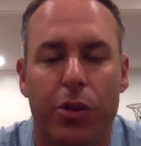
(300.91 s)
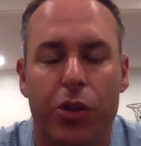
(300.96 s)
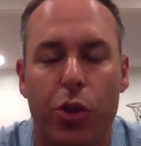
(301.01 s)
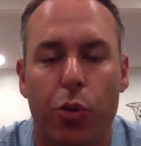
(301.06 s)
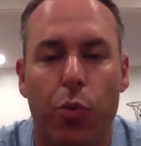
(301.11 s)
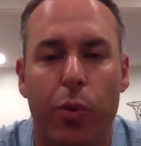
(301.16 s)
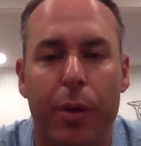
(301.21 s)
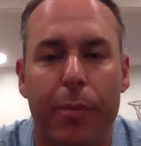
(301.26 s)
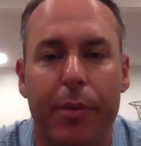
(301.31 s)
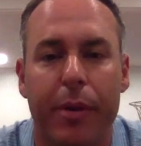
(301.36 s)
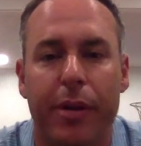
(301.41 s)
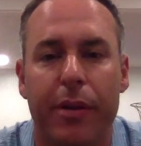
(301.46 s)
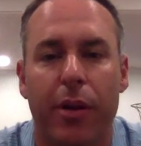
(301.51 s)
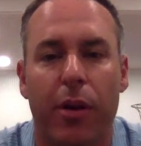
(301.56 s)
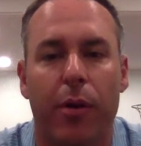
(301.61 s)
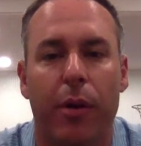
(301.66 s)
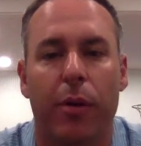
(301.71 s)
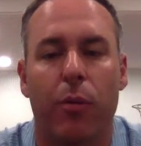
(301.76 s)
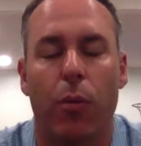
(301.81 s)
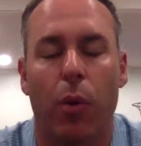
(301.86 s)
should we be
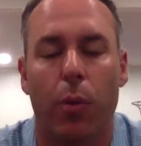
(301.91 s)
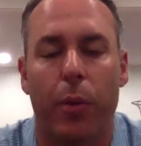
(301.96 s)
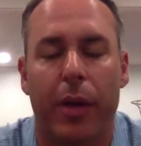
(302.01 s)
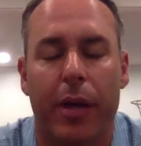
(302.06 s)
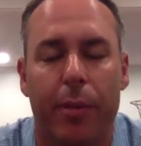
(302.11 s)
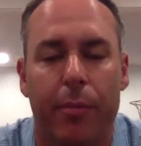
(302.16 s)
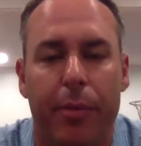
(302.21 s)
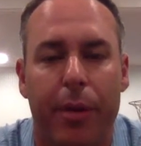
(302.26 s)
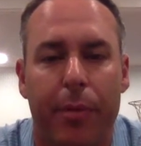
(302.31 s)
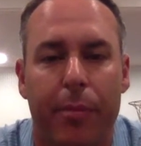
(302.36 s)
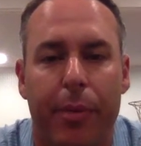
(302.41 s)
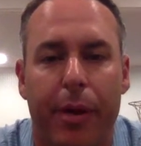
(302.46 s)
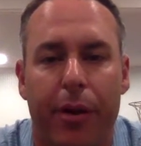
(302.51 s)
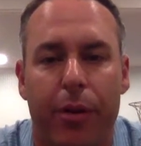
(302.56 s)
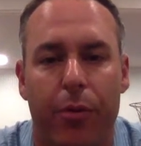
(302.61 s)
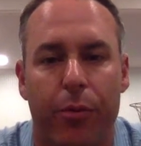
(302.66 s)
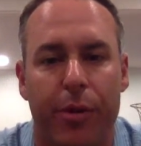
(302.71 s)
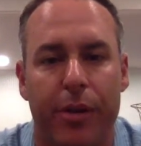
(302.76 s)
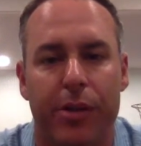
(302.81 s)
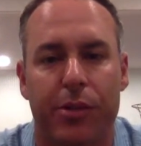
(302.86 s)
knowing where we can be a
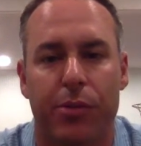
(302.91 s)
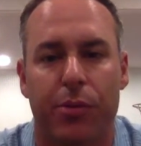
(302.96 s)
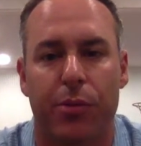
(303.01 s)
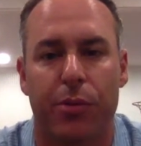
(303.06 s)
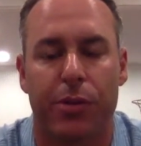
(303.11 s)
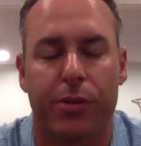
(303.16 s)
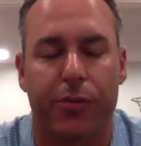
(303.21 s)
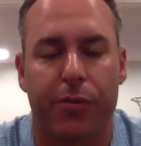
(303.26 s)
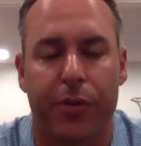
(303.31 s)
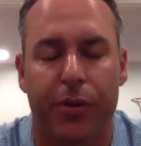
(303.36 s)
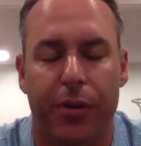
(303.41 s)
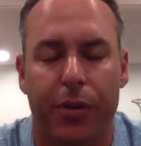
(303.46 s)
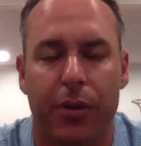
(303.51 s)
better resource for your